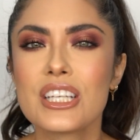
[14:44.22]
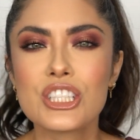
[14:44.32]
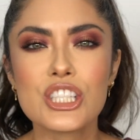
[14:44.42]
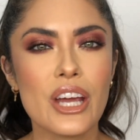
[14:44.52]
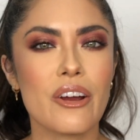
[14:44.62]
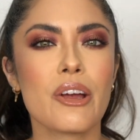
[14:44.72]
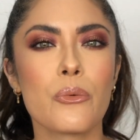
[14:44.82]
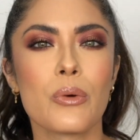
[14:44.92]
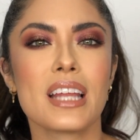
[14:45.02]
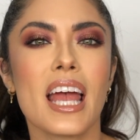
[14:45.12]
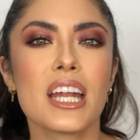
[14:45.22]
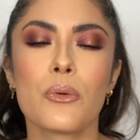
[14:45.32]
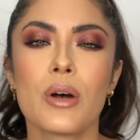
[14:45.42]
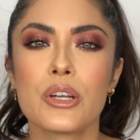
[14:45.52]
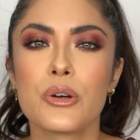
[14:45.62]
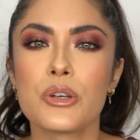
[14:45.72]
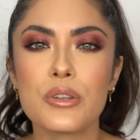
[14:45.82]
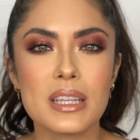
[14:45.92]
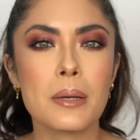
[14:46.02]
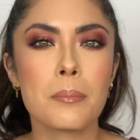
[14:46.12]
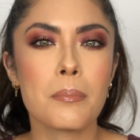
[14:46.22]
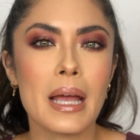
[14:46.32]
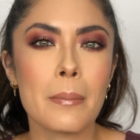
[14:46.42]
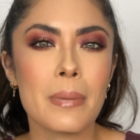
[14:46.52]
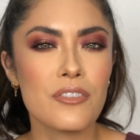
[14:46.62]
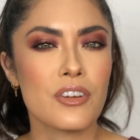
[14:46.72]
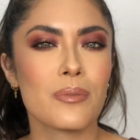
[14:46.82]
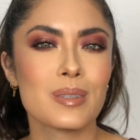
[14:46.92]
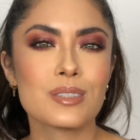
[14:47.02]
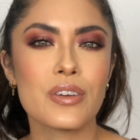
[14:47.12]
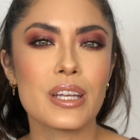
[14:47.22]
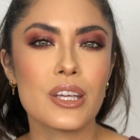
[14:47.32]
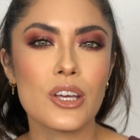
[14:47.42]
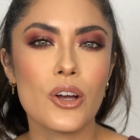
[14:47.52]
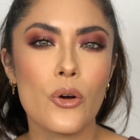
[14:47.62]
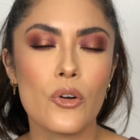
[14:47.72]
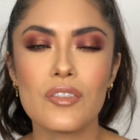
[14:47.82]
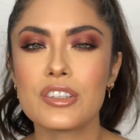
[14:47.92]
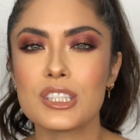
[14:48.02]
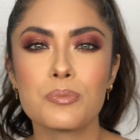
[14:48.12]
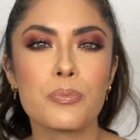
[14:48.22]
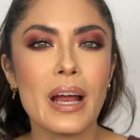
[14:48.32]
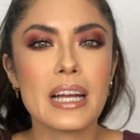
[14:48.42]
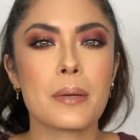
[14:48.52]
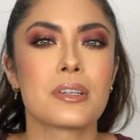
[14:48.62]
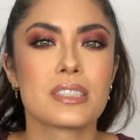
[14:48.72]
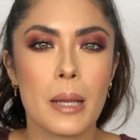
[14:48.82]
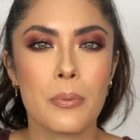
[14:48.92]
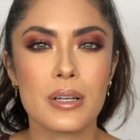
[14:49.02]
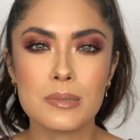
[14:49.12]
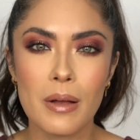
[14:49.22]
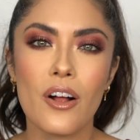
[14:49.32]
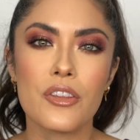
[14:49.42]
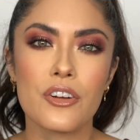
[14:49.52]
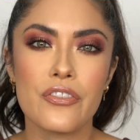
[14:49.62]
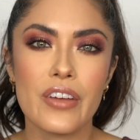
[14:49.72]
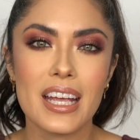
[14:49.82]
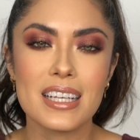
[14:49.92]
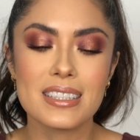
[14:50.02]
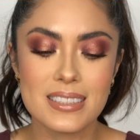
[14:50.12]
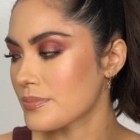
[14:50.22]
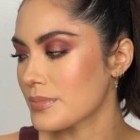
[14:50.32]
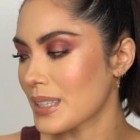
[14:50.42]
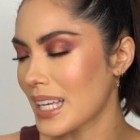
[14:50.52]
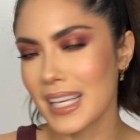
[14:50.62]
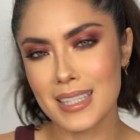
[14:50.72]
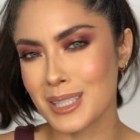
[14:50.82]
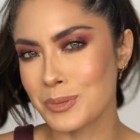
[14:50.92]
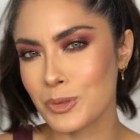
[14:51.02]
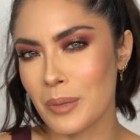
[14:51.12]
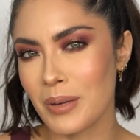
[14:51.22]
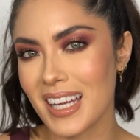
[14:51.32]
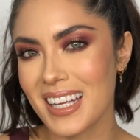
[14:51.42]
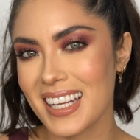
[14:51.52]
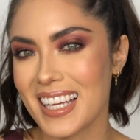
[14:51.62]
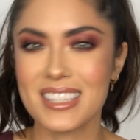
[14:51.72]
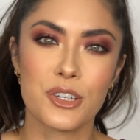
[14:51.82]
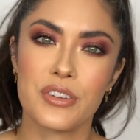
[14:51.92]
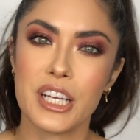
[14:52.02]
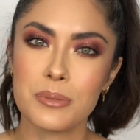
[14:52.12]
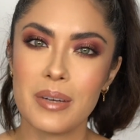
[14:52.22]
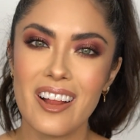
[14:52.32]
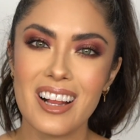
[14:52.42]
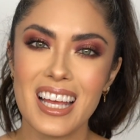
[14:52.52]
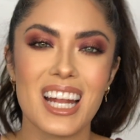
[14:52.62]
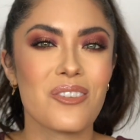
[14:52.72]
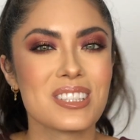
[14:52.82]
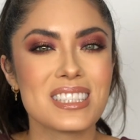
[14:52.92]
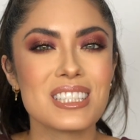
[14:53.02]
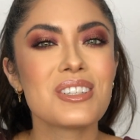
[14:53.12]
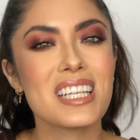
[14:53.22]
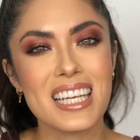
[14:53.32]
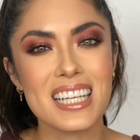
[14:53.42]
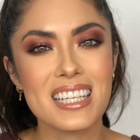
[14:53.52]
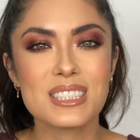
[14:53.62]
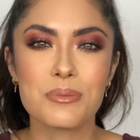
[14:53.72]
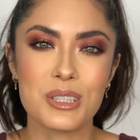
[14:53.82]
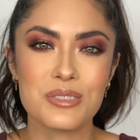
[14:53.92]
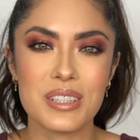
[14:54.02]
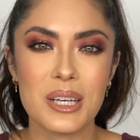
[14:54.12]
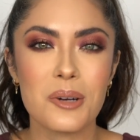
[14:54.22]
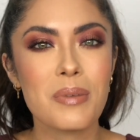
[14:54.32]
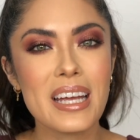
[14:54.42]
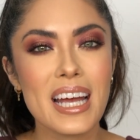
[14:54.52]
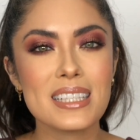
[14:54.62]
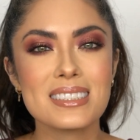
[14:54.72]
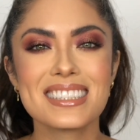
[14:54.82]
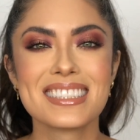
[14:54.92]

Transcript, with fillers: share it with anyone who you think might benefit from this video or even just brighten up their day, put a smile on their face. Hit that subscribe button, hit the notification bell, and I will see you in tomorrow's video. Bye, guys.